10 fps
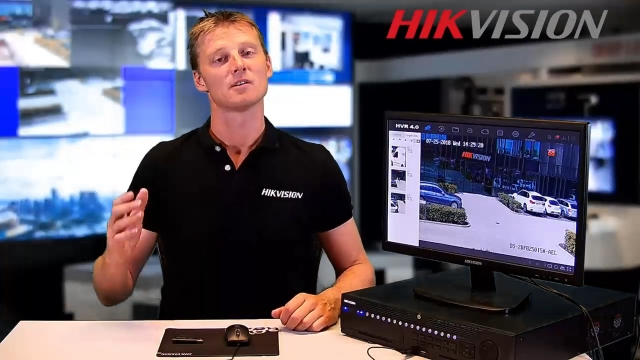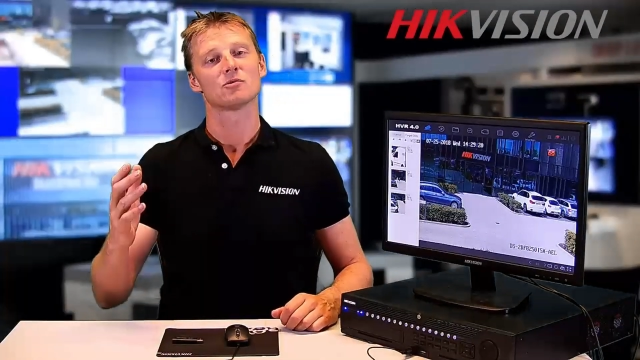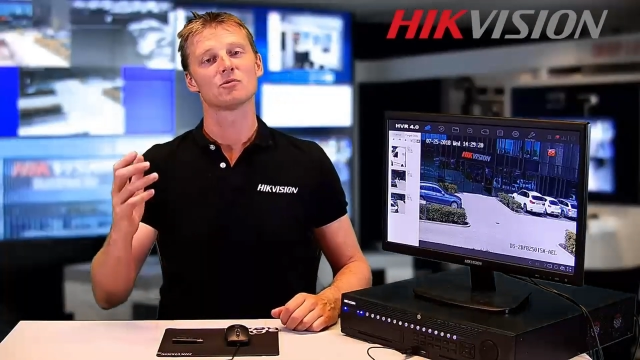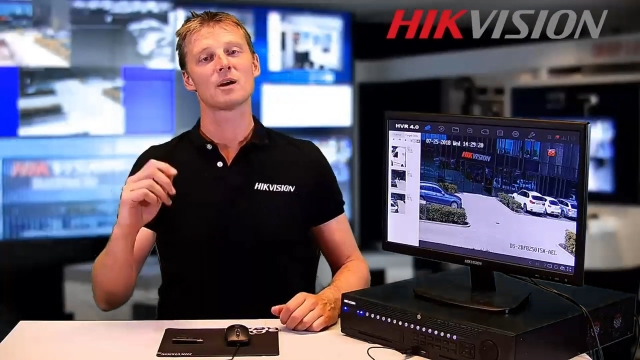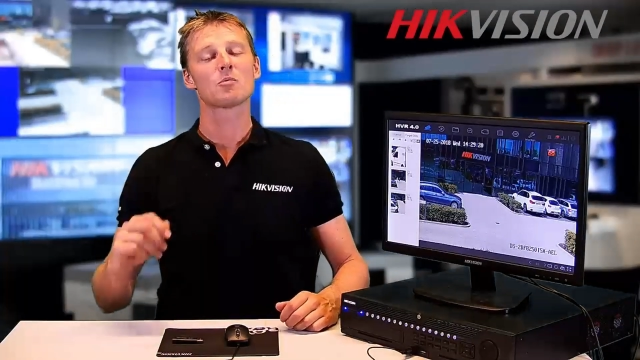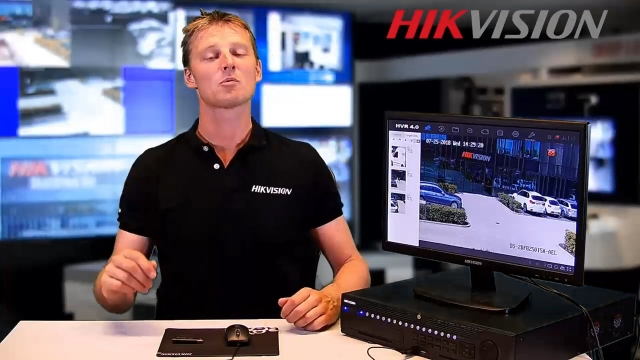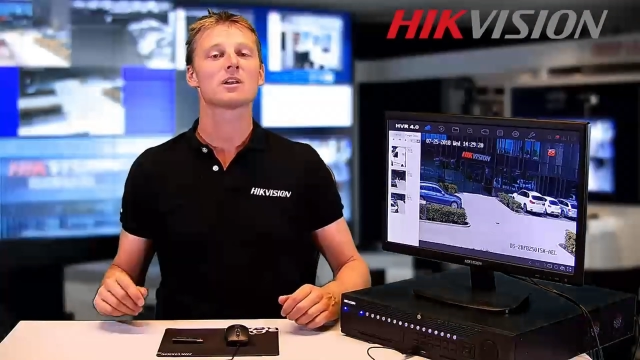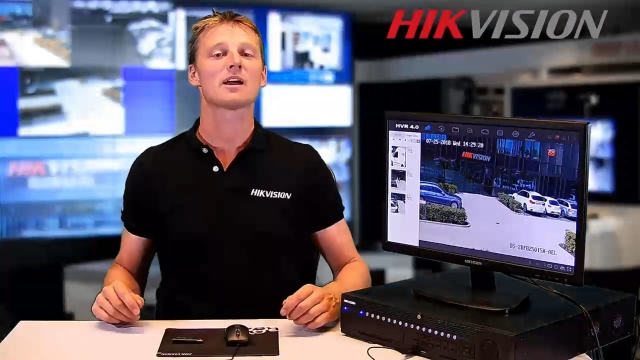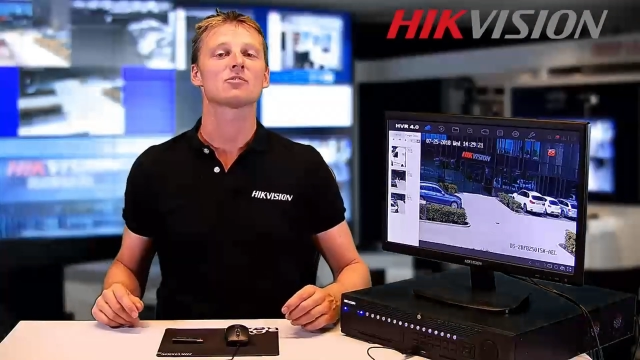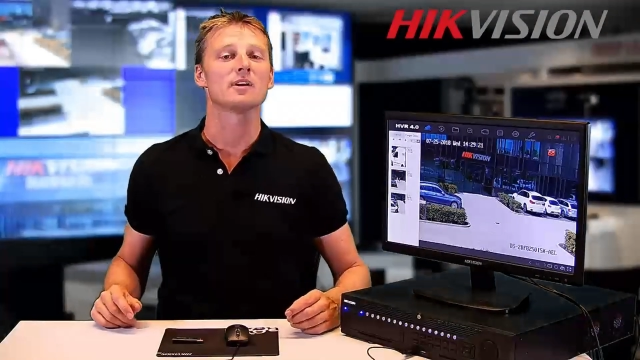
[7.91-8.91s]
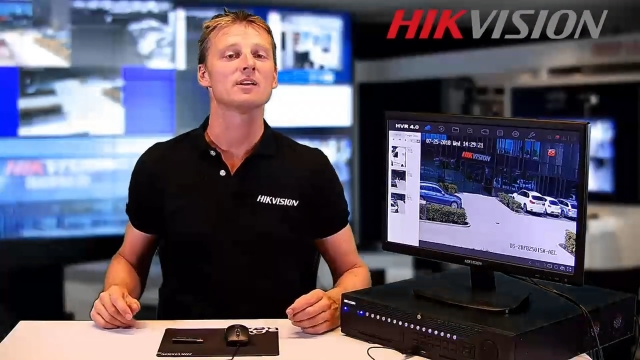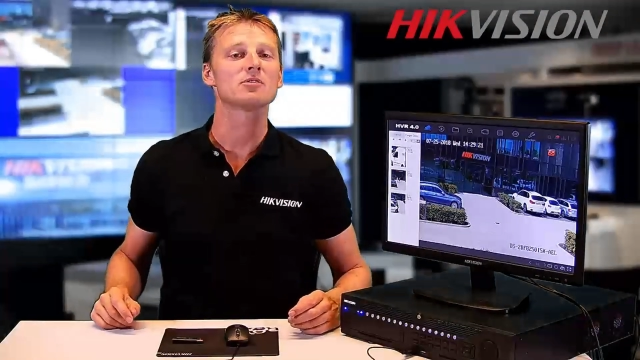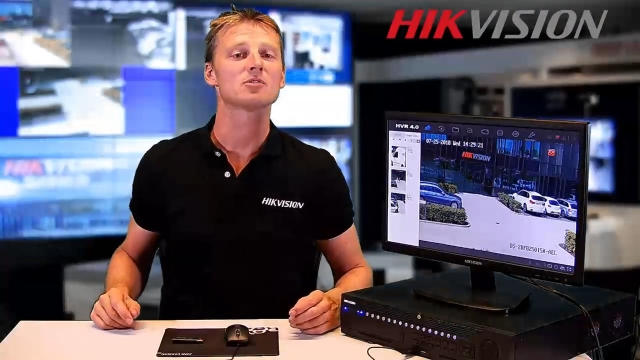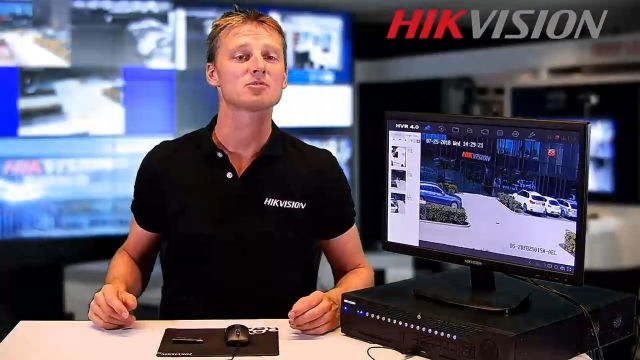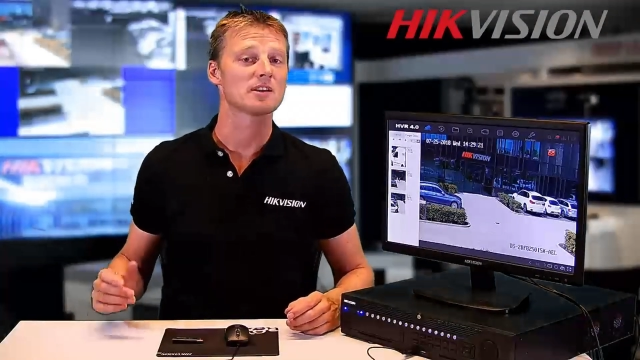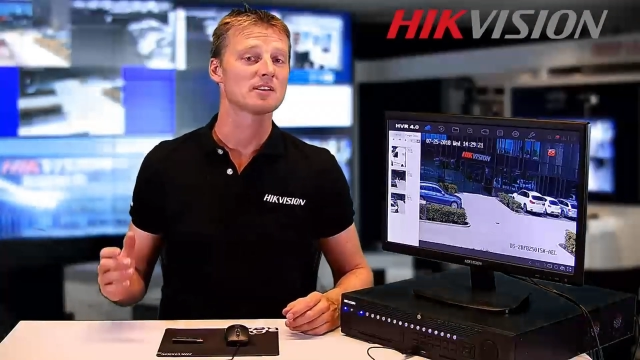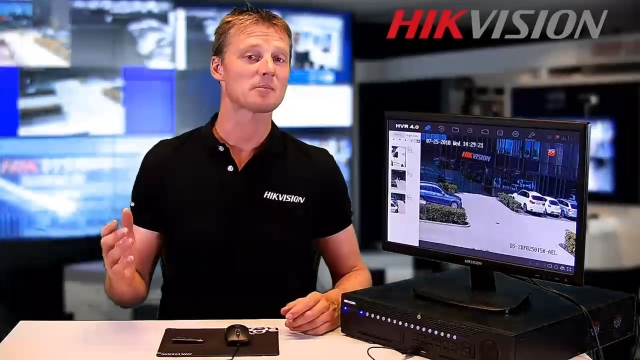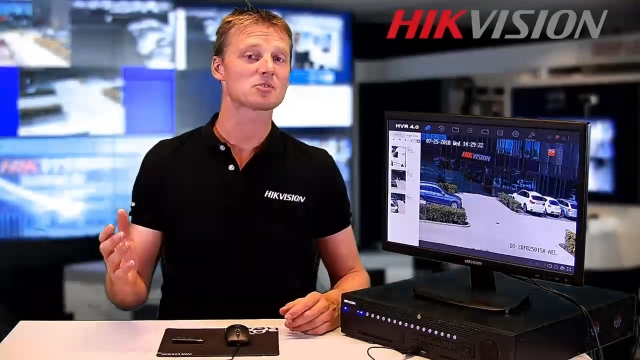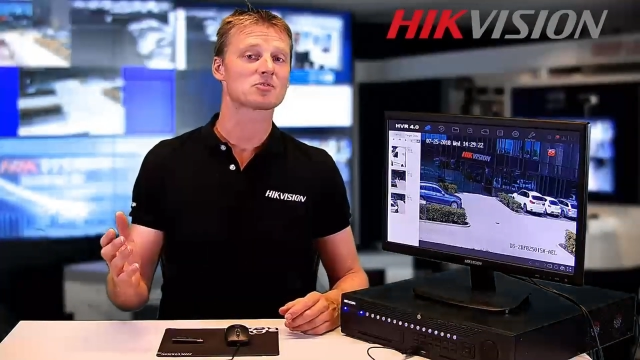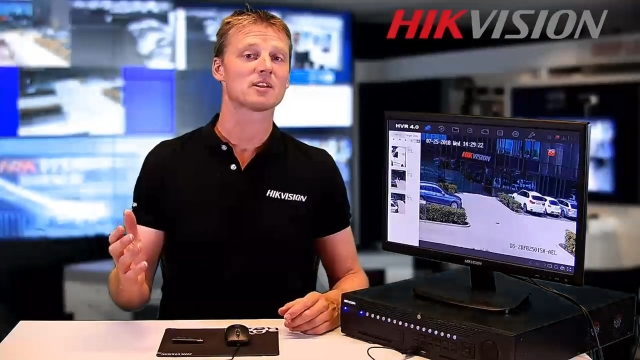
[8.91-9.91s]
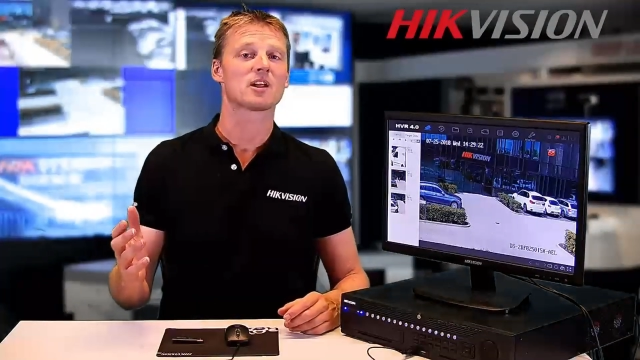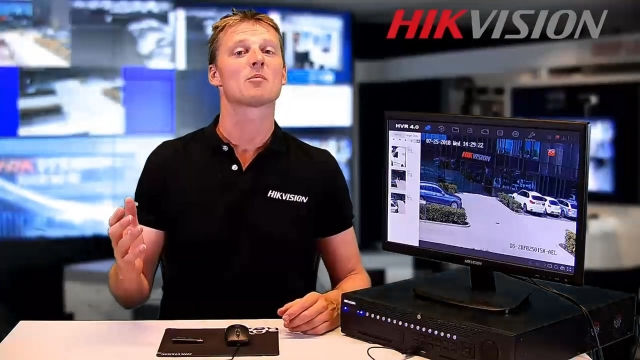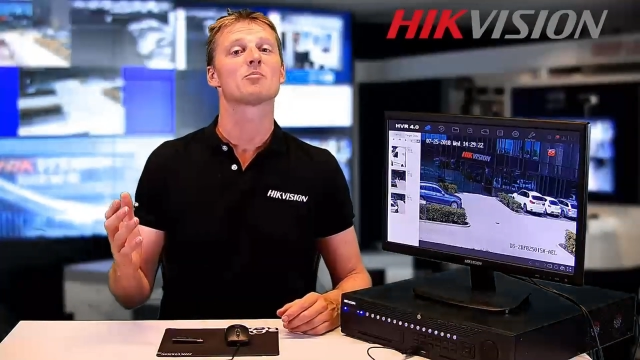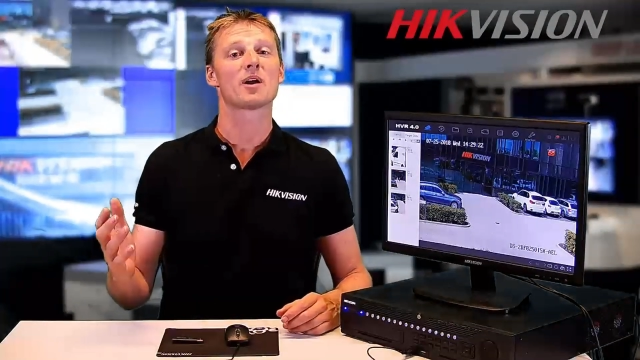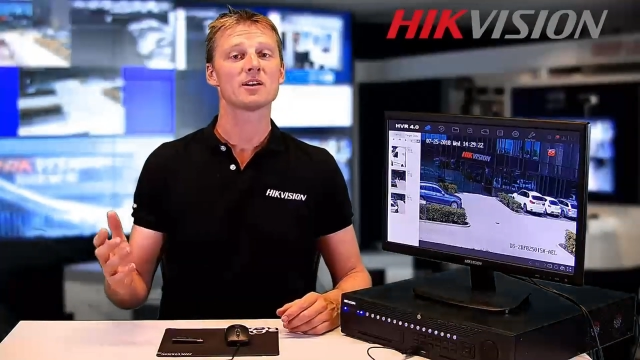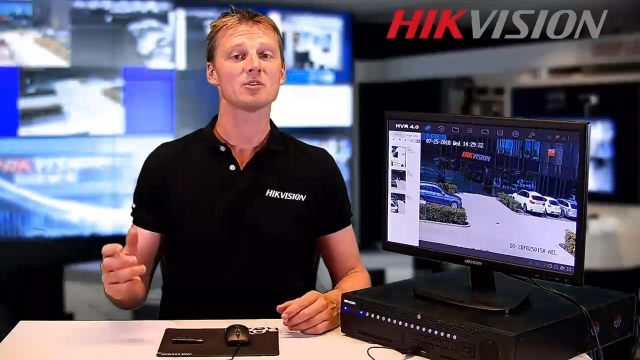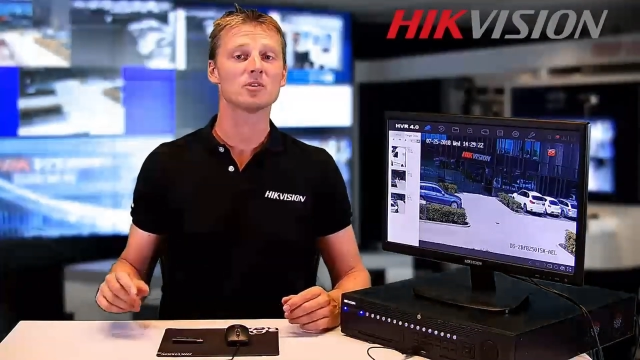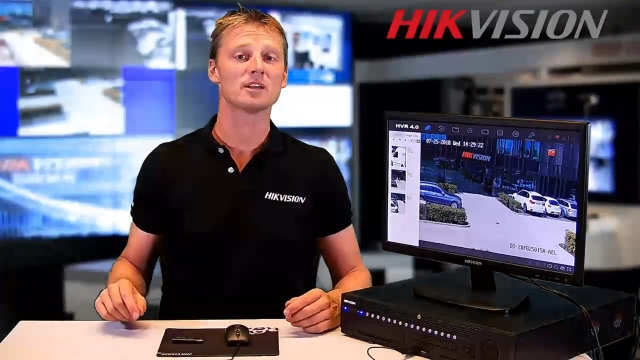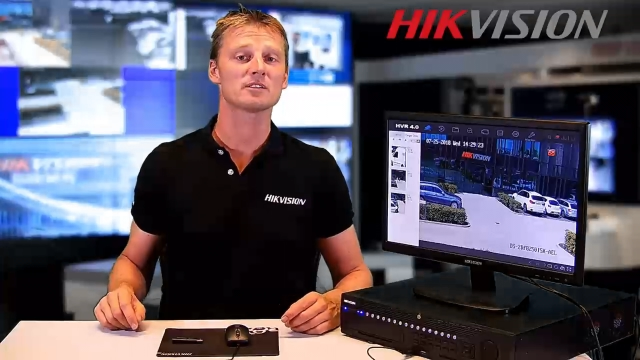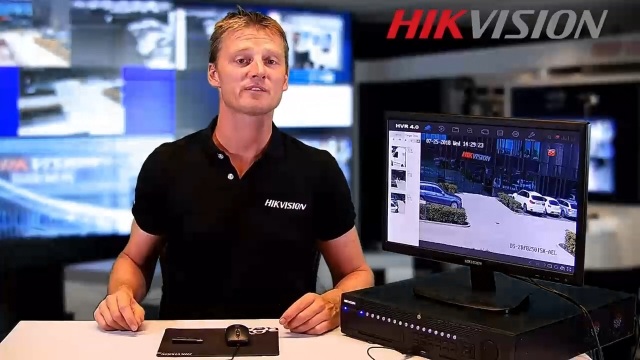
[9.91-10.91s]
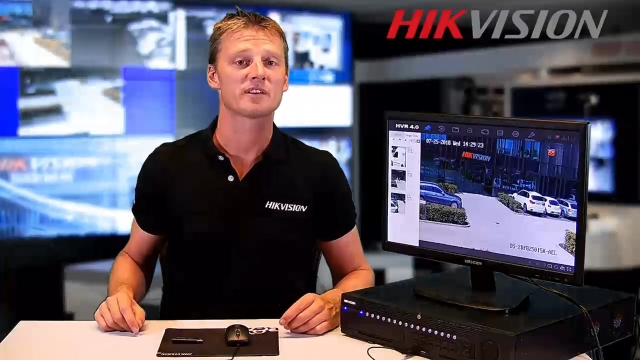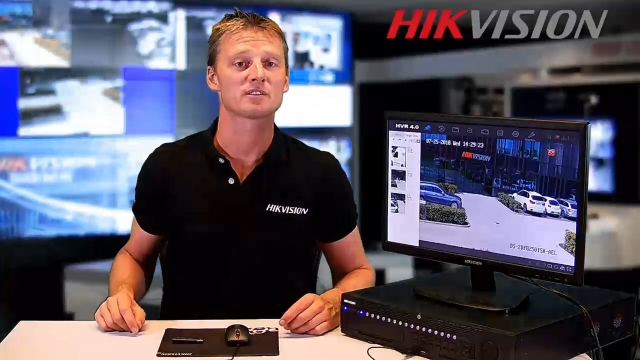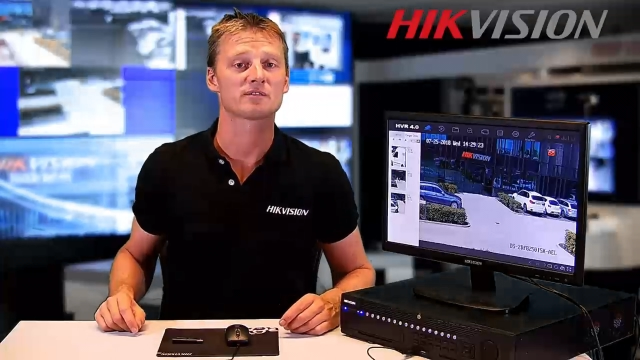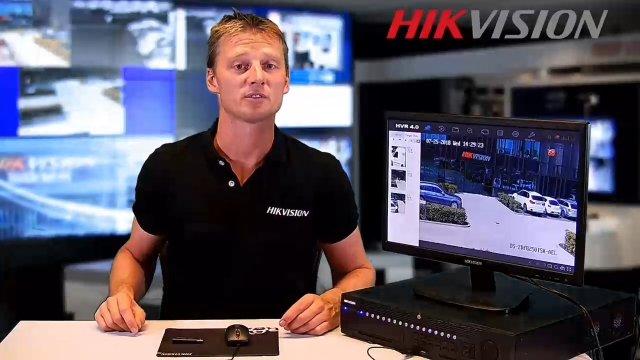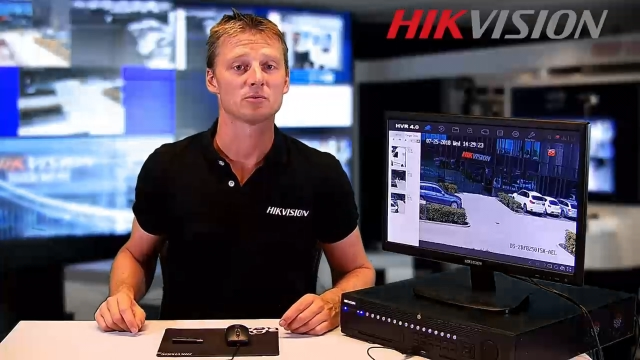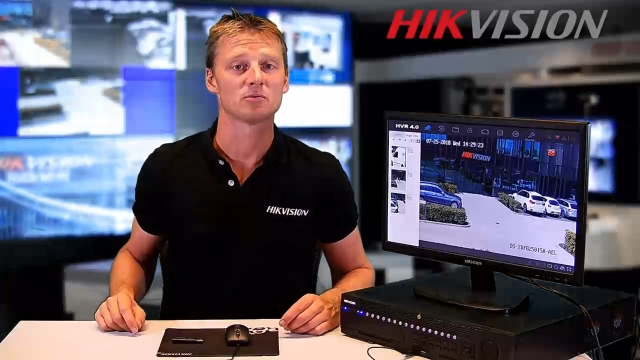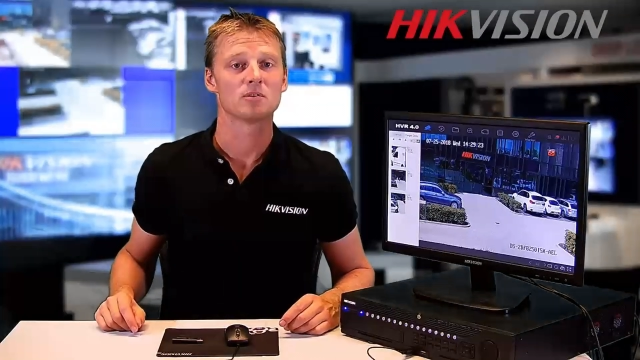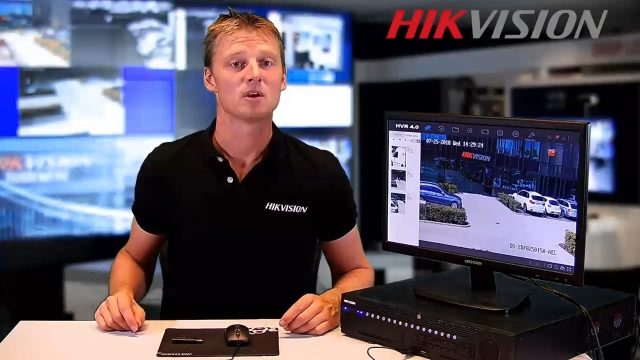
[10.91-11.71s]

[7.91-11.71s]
Today we would like to introduce and demonstrate our brand new interface for you